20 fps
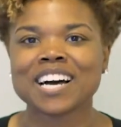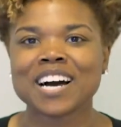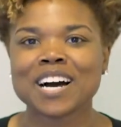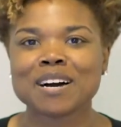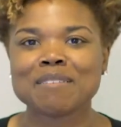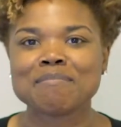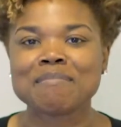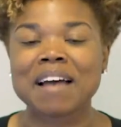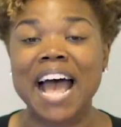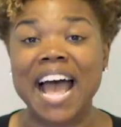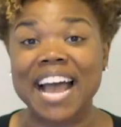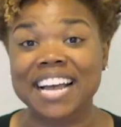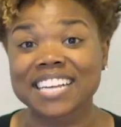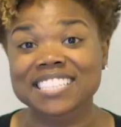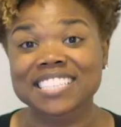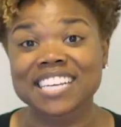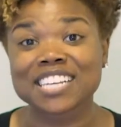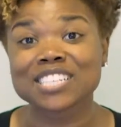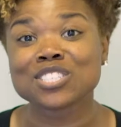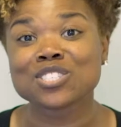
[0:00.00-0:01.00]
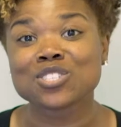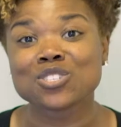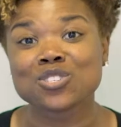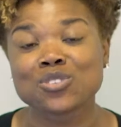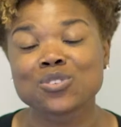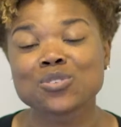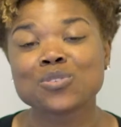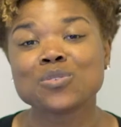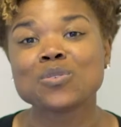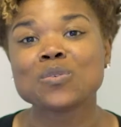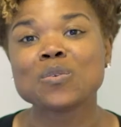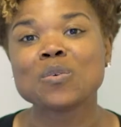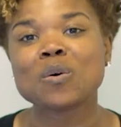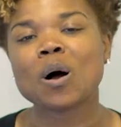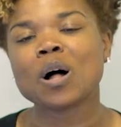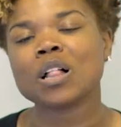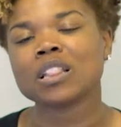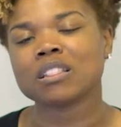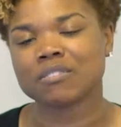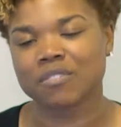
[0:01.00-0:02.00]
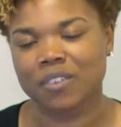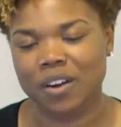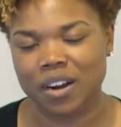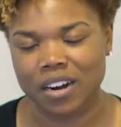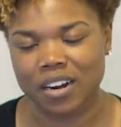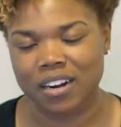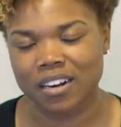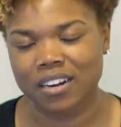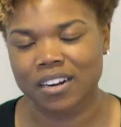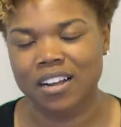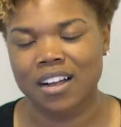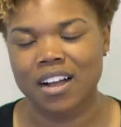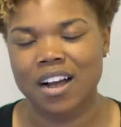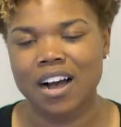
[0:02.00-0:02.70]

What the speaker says: access to all of our